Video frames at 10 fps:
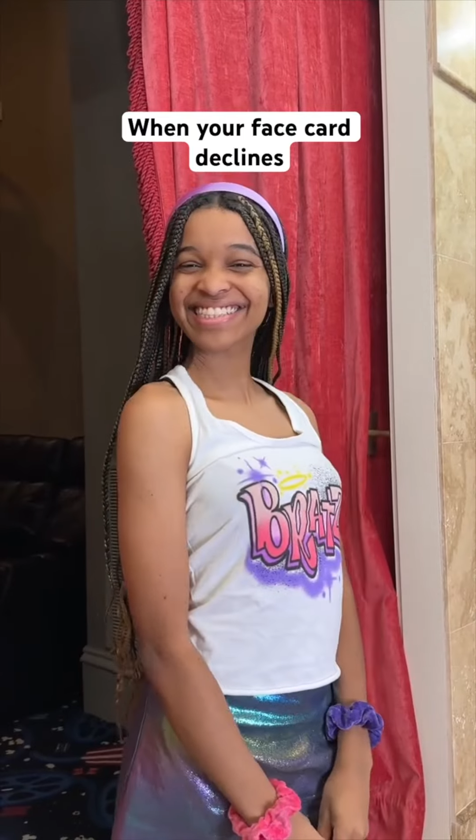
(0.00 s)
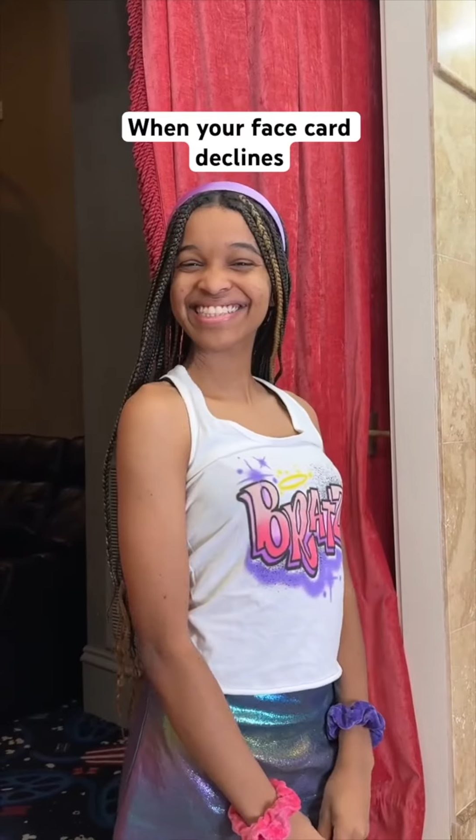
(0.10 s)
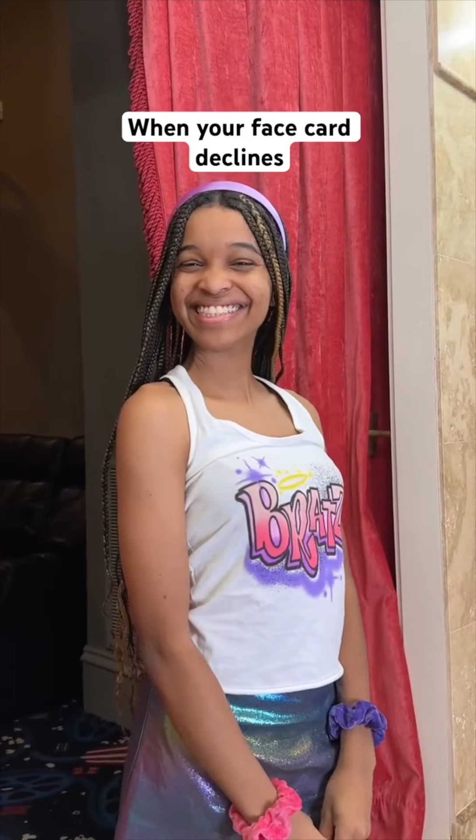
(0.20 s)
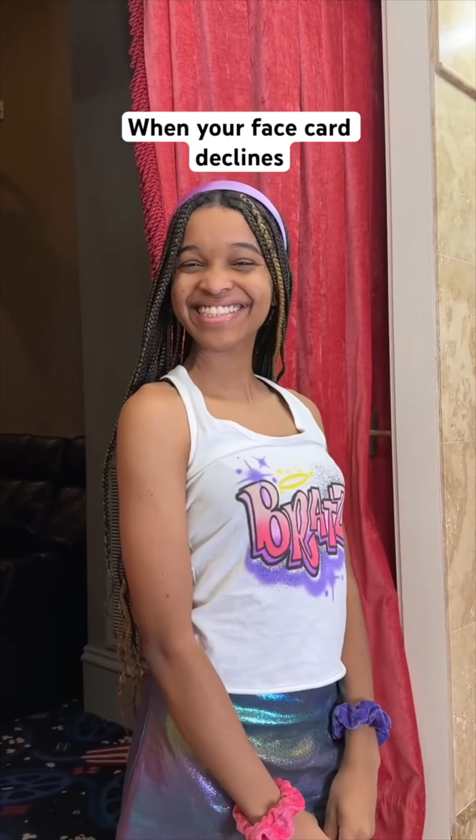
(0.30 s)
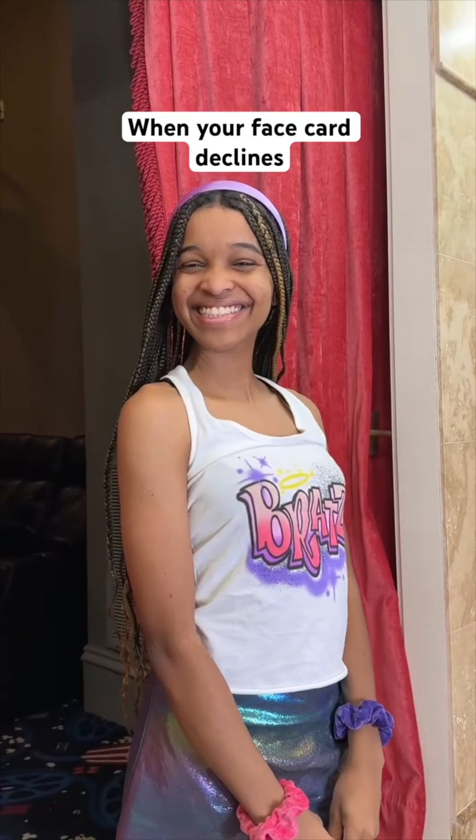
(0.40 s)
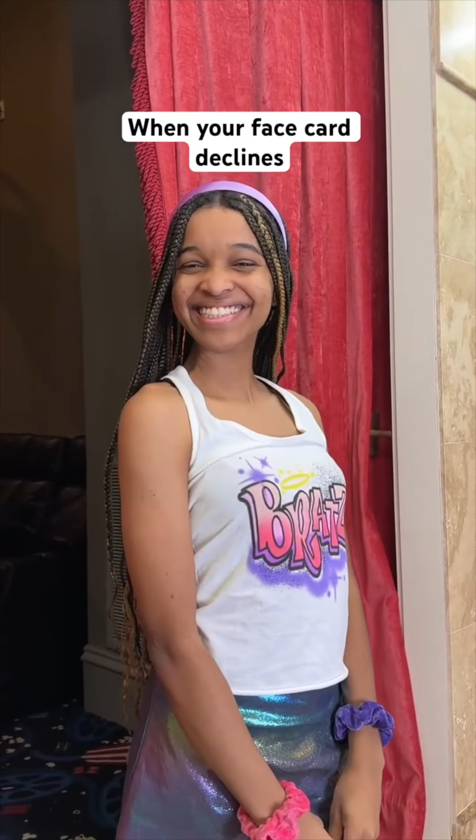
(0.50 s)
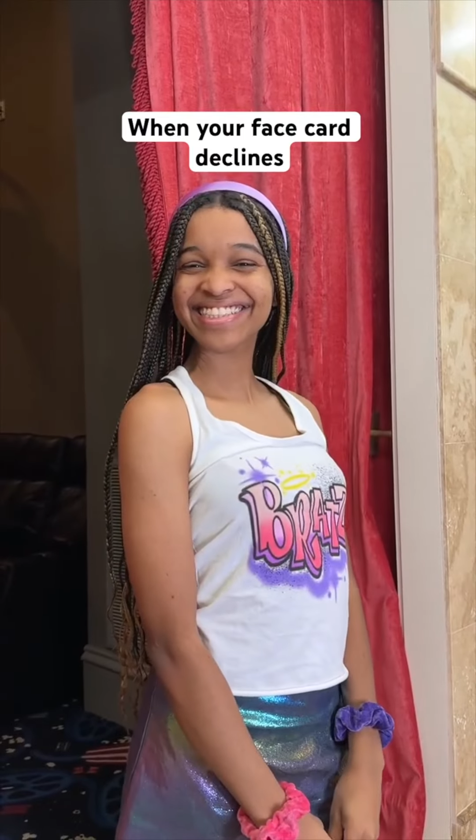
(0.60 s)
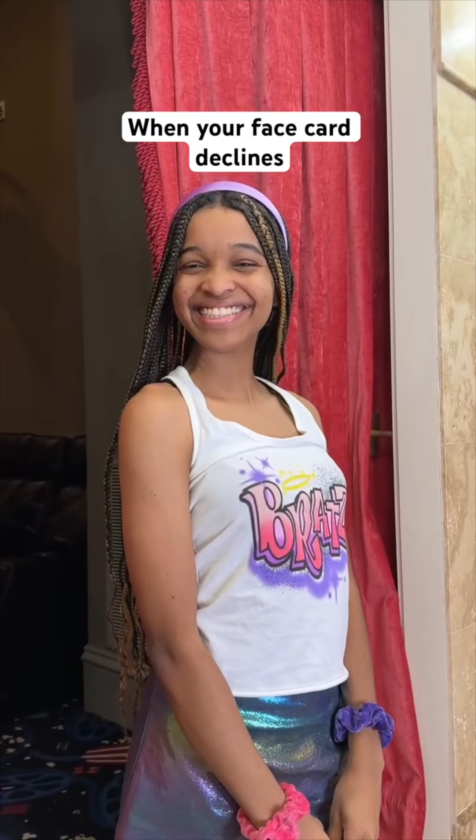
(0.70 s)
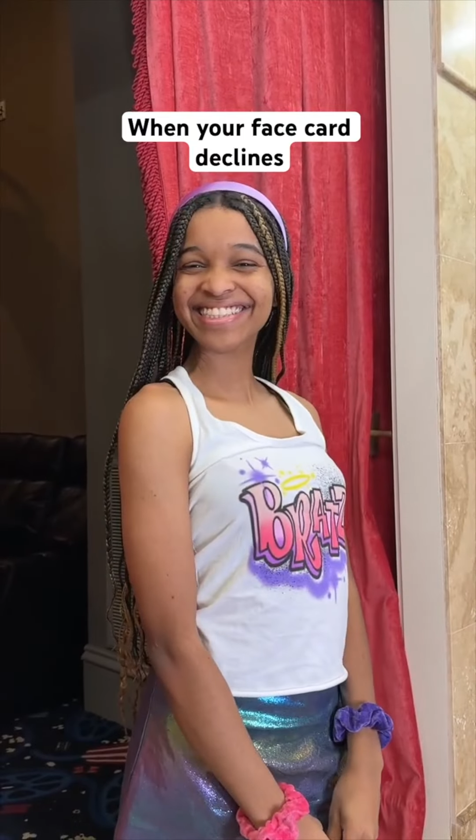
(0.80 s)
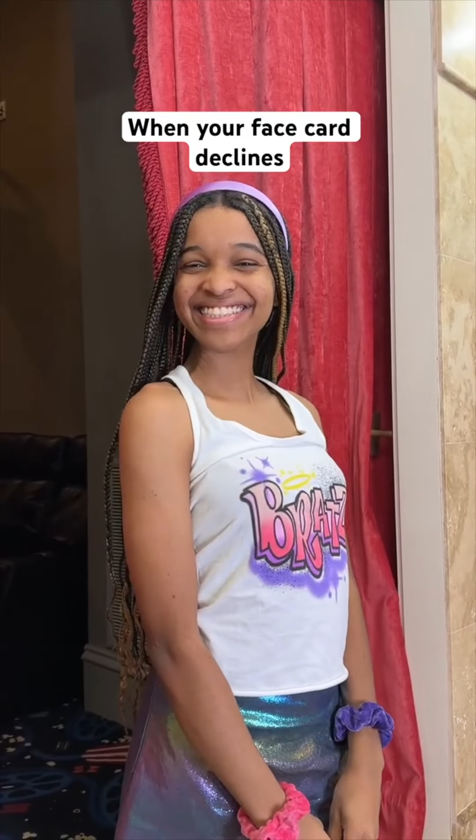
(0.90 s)

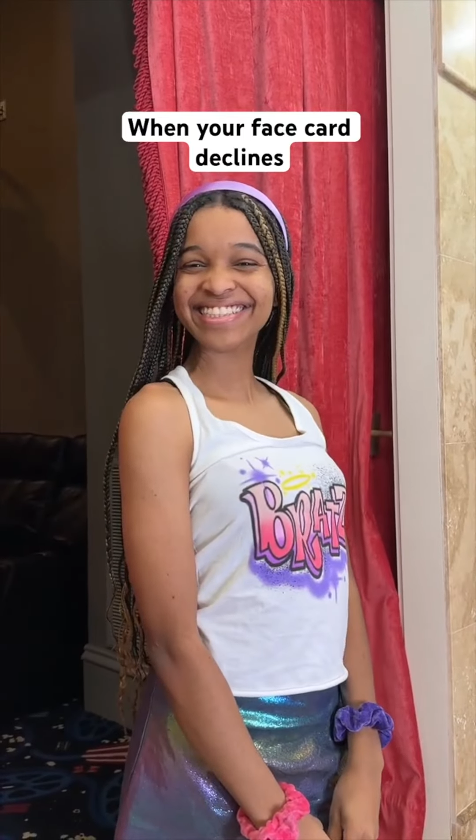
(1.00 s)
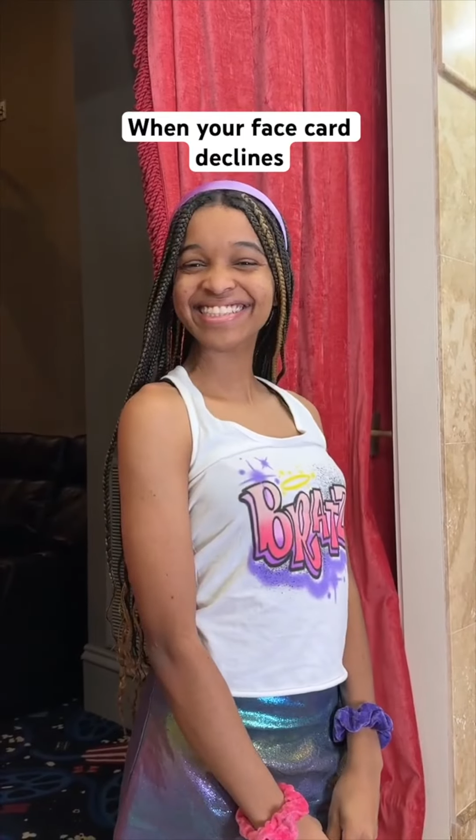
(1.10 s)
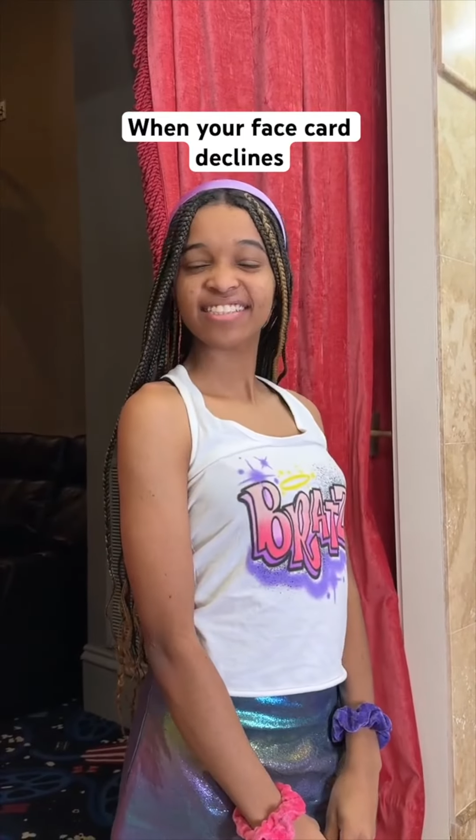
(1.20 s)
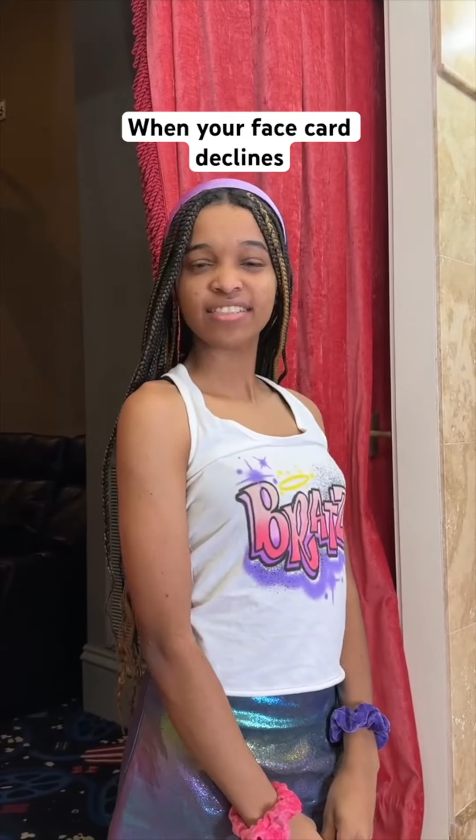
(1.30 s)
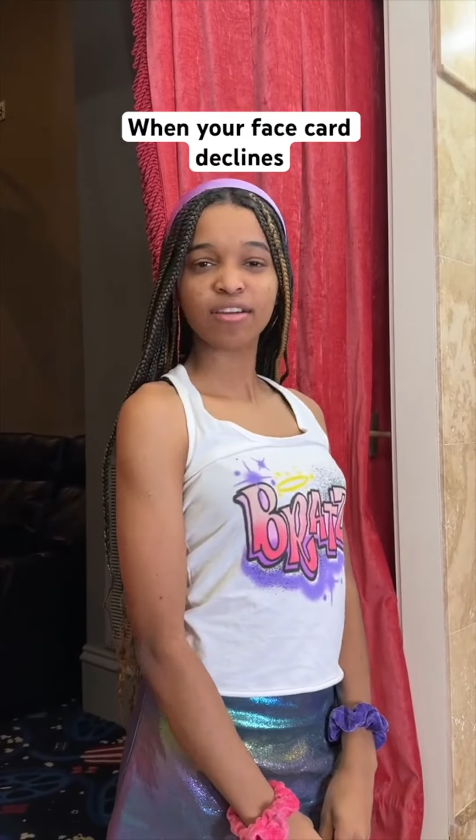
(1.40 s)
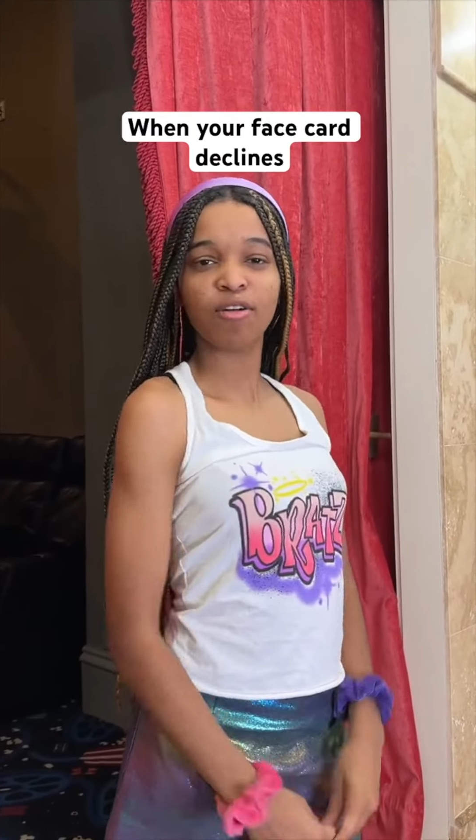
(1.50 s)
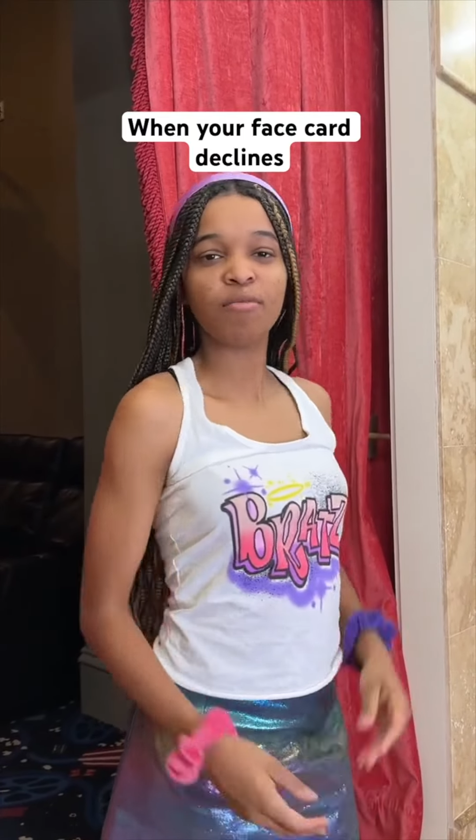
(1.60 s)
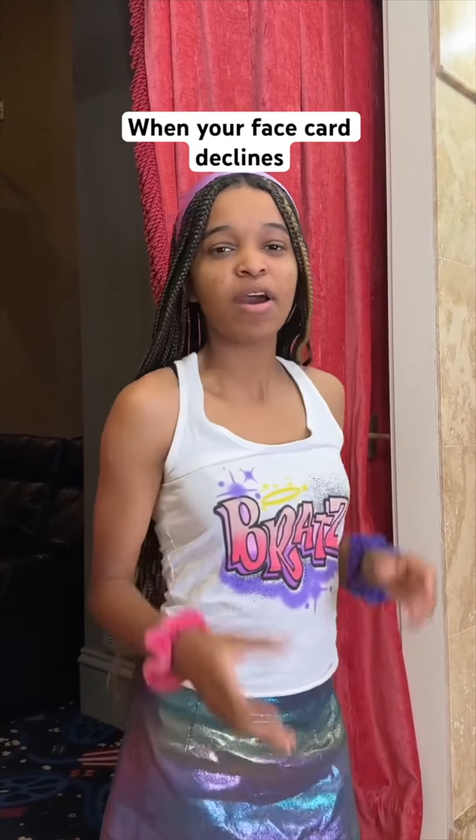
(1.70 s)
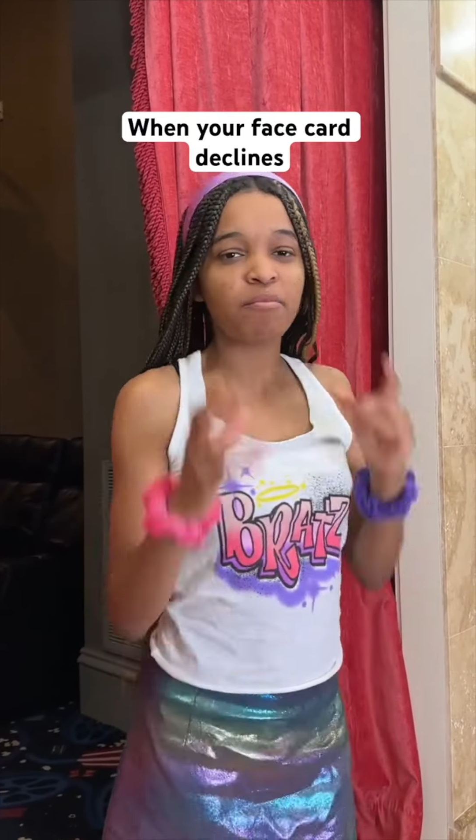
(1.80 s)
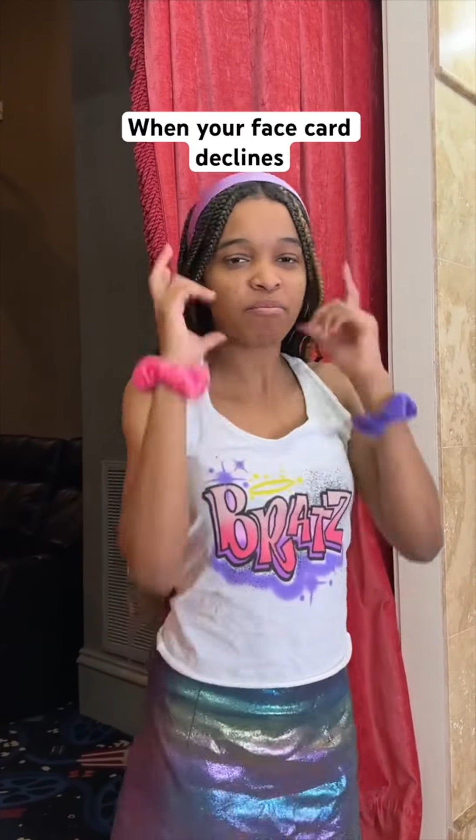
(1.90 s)
Declined.
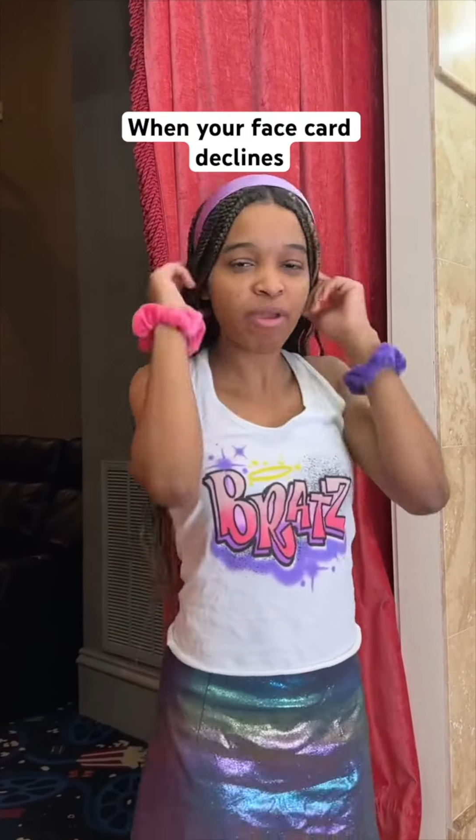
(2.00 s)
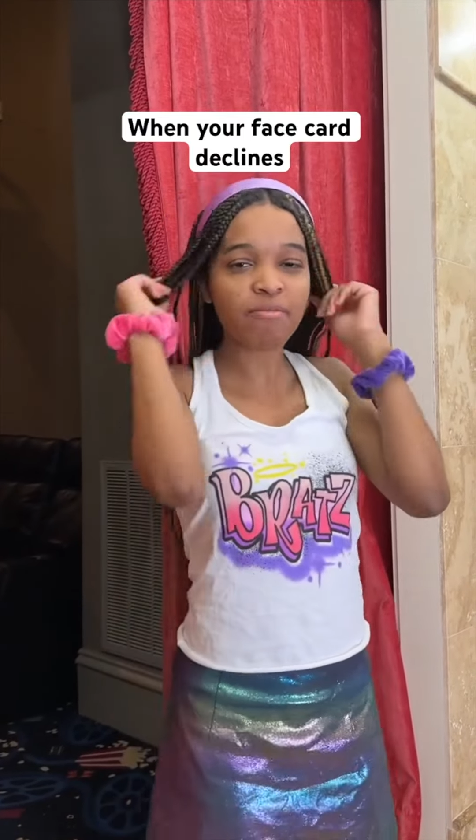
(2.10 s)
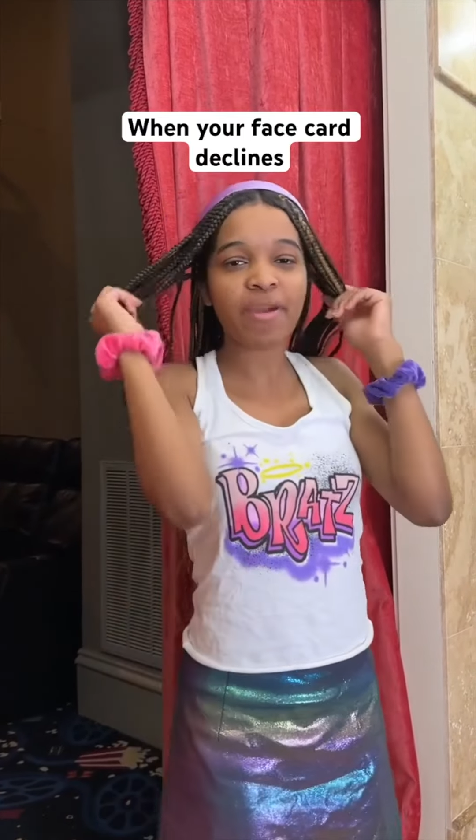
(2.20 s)
Next! Maybe my